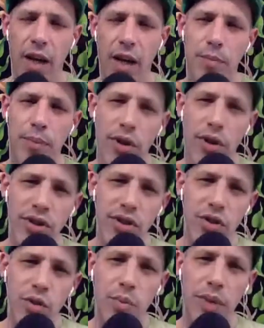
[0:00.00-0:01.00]
person
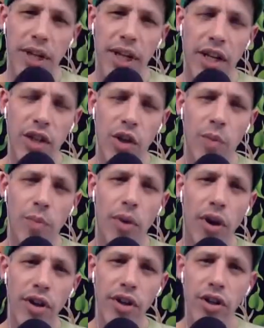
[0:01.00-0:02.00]
to be your
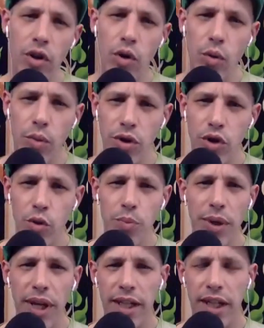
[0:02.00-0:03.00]
partner, who would you pick?